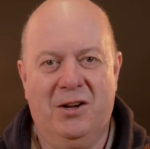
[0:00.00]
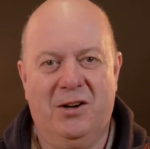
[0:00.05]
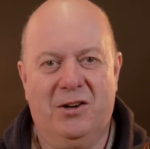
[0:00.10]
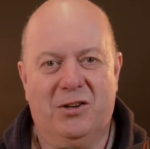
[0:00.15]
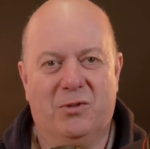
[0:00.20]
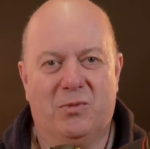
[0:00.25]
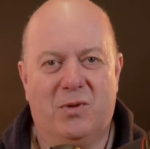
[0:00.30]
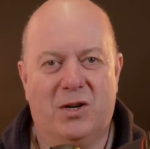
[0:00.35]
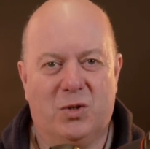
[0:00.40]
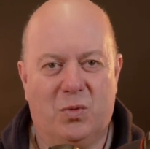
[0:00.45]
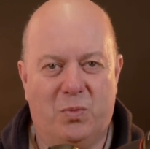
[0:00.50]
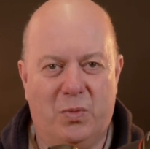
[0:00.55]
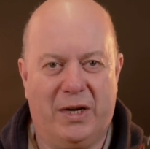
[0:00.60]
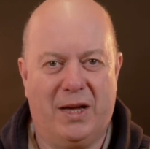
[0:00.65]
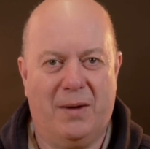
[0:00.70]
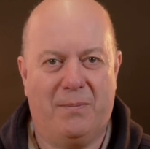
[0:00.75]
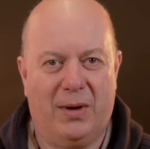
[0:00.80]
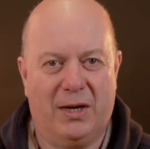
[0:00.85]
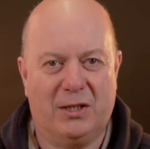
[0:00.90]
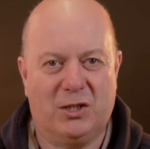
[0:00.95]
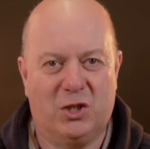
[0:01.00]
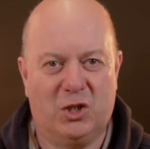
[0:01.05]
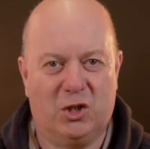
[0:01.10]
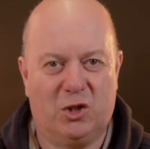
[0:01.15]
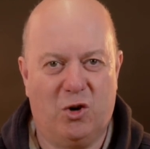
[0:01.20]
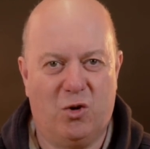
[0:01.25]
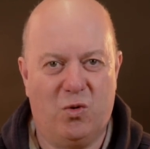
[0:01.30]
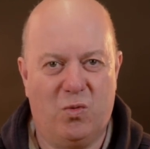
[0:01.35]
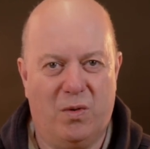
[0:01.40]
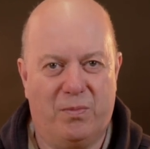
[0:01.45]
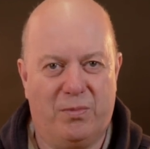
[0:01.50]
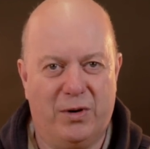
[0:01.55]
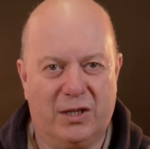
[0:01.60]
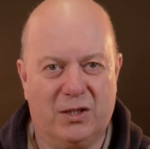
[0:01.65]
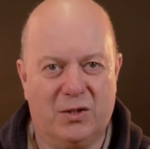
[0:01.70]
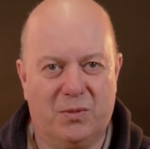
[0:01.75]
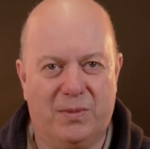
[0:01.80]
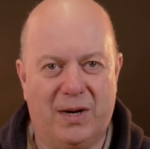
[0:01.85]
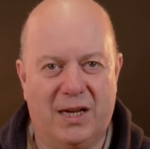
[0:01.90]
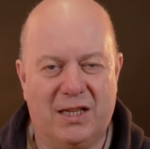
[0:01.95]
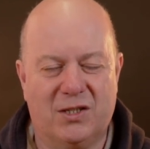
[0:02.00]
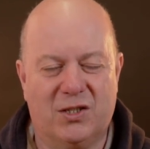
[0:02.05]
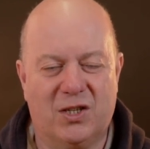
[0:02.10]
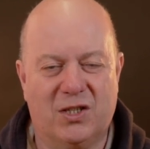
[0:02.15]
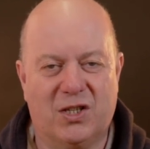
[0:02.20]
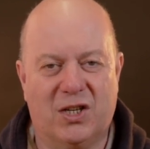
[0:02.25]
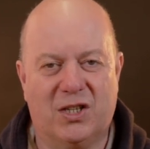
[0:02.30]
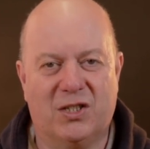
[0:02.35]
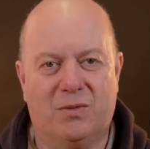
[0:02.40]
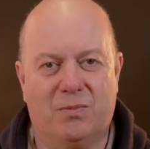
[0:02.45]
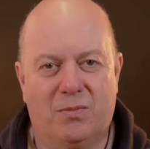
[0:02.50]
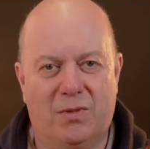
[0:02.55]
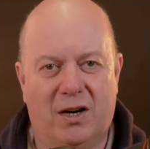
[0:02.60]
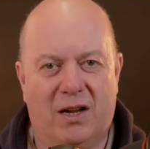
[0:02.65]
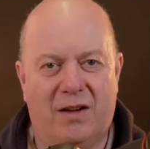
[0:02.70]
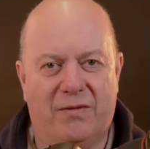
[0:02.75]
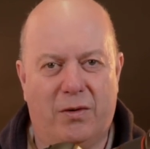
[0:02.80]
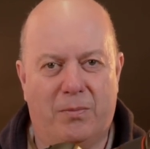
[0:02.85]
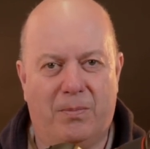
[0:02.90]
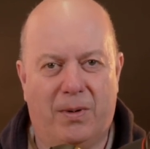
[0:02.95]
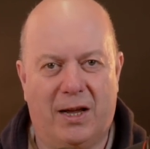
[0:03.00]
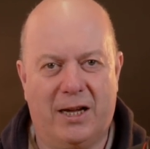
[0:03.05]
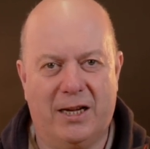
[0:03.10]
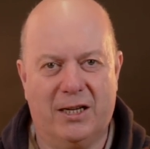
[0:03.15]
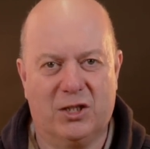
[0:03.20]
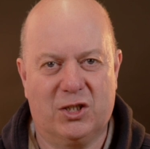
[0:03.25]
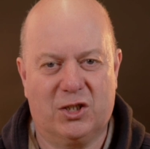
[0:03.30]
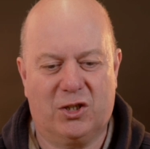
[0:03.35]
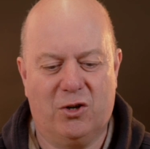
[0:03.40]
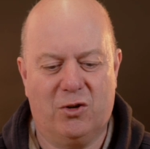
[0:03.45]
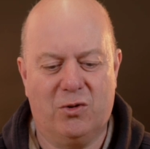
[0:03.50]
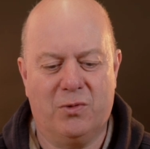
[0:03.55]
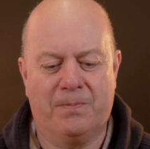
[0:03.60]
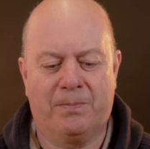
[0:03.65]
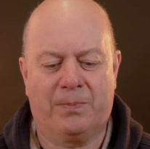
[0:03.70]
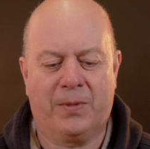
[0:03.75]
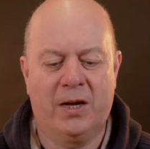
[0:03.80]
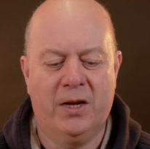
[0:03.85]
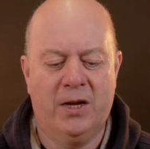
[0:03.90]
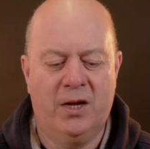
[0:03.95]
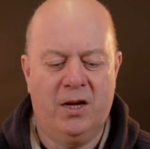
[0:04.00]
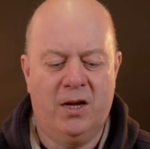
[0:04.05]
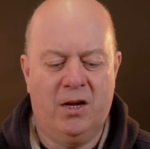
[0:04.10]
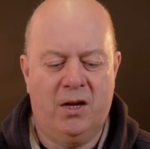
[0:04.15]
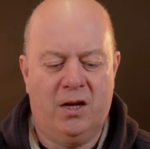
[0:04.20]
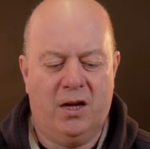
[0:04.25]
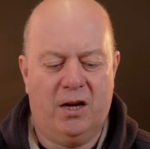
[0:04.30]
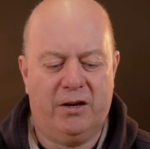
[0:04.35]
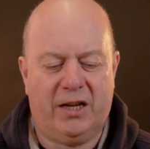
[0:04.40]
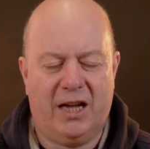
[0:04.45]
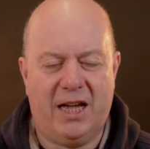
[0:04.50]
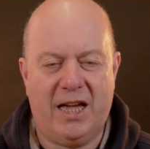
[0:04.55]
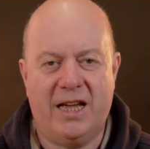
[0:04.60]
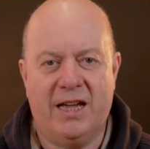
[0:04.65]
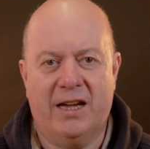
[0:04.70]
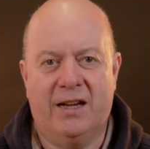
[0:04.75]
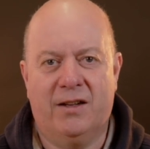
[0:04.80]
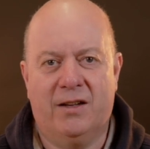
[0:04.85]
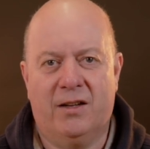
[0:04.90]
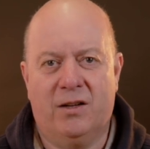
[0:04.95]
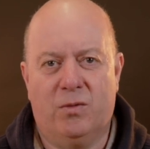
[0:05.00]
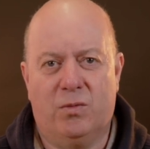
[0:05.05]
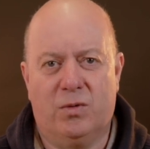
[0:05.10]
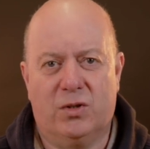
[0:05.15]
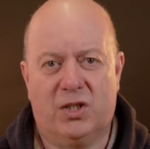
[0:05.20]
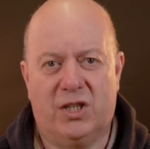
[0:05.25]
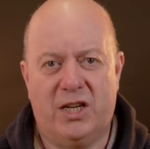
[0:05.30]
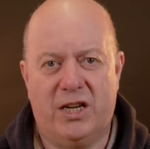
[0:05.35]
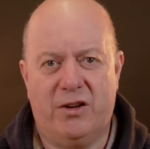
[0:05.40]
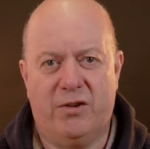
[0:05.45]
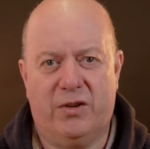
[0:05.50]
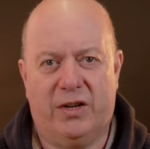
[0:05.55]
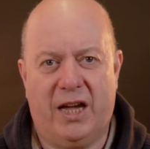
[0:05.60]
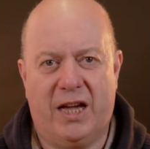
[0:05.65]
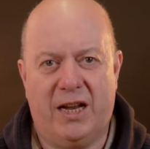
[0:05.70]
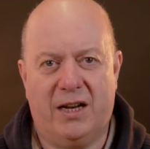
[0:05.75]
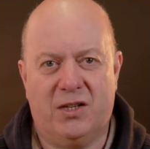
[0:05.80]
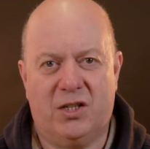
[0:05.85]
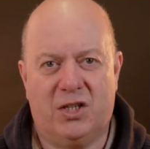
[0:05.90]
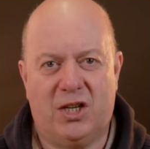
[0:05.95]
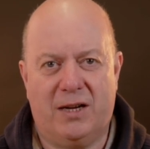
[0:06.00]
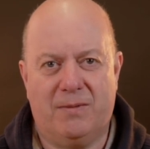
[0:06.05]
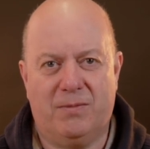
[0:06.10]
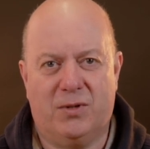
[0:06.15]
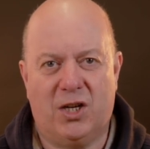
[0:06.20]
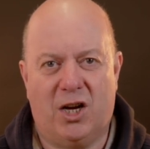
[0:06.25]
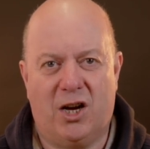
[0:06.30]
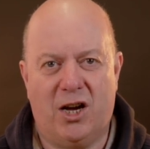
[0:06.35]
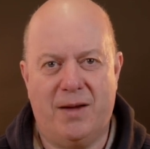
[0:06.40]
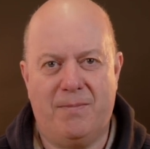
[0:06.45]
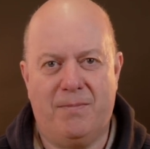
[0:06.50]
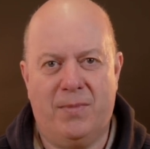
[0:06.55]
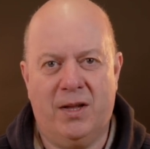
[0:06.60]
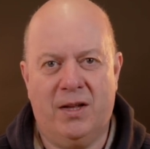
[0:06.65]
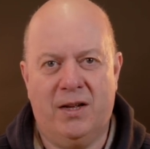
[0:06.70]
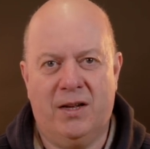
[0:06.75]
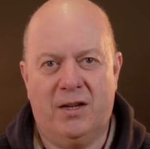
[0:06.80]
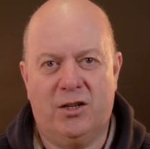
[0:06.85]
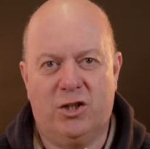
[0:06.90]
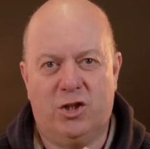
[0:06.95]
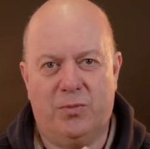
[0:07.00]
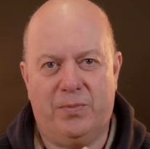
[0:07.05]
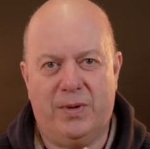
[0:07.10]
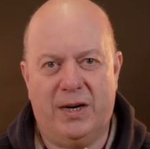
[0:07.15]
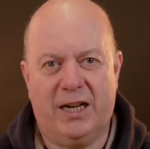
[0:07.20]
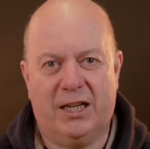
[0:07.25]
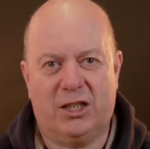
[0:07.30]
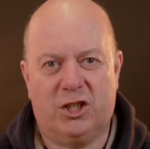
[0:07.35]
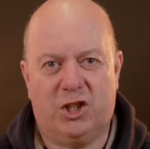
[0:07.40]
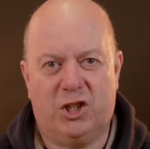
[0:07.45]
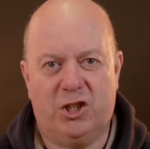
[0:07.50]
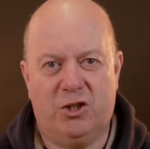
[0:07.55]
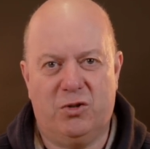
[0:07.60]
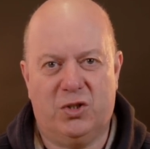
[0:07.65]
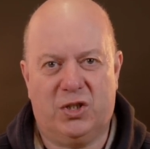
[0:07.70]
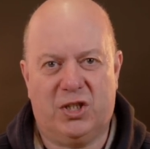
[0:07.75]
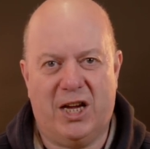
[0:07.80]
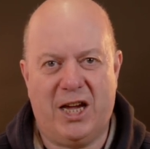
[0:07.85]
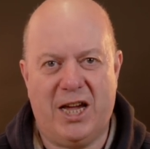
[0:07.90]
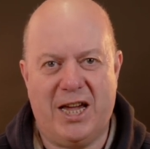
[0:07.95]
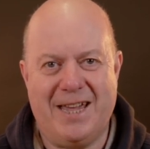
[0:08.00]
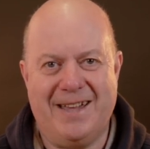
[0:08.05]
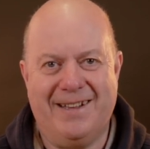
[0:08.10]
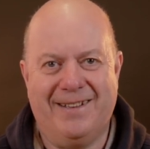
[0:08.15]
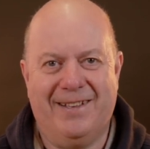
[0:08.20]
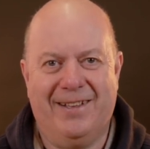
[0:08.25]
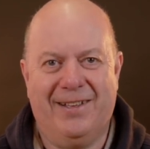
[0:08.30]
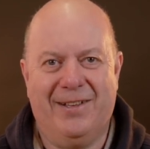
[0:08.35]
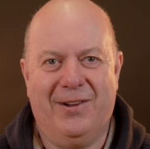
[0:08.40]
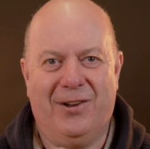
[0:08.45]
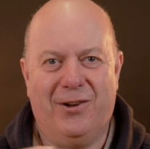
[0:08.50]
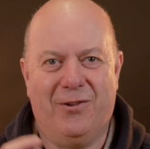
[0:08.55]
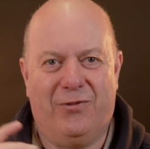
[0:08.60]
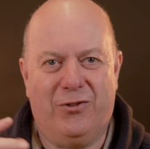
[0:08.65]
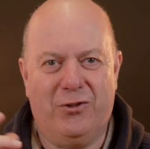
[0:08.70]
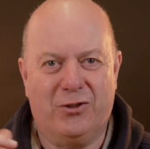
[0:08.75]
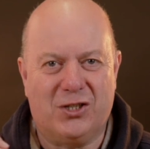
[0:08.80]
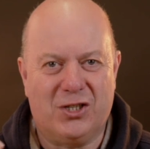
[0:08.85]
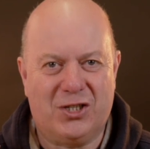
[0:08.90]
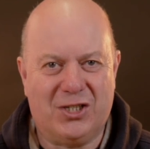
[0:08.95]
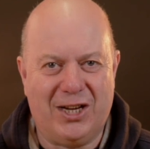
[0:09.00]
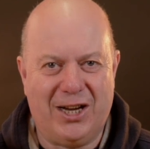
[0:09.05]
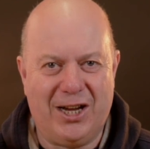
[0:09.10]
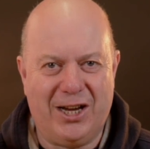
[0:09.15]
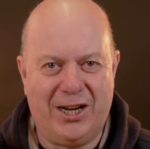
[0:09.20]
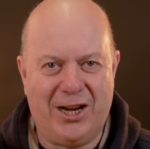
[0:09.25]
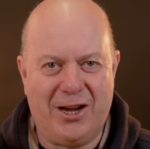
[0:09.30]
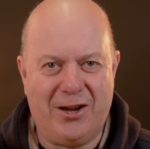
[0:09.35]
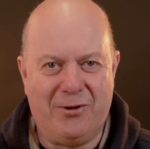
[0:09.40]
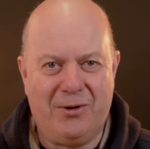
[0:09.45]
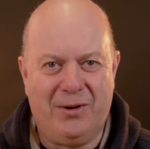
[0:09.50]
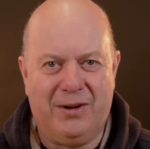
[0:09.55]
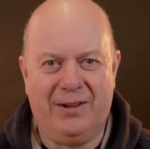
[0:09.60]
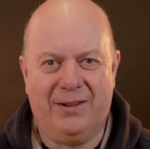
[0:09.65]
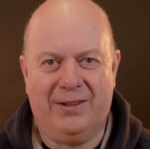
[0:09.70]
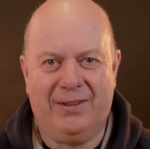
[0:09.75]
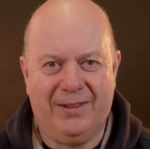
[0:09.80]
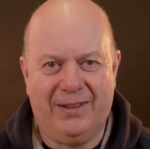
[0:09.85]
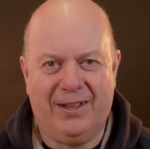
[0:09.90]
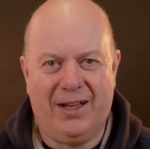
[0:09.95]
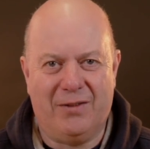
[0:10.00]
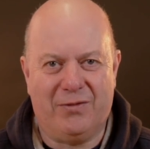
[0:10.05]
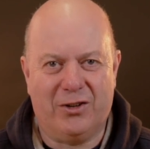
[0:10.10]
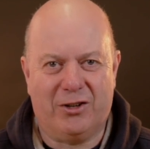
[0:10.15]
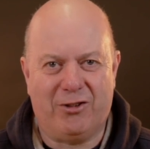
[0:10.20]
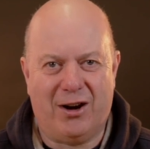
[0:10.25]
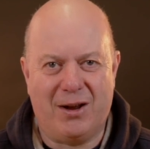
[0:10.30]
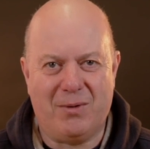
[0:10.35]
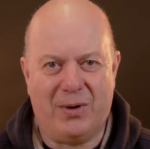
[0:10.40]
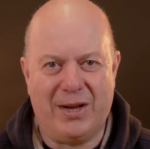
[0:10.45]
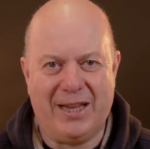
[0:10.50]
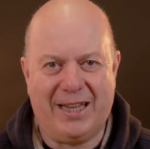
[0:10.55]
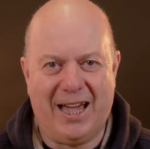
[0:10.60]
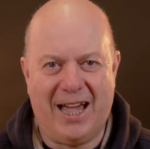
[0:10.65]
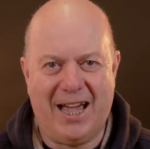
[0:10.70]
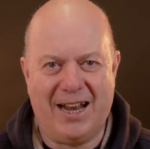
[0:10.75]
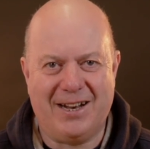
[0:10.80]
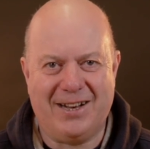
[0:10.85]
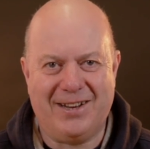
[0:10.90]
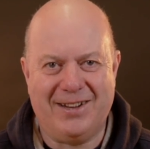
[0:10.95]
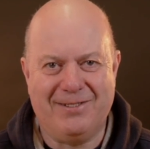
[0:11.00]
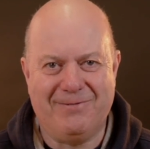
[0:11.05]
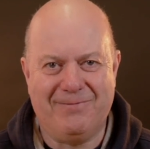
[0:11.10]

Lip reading: Otherwise, when we get back to school, we'll bring some lenses in and we'll have a play at school. Okay, we'll see you again, same time. Should be next Tuesday. Look forward to seeing you. Have a great weekend.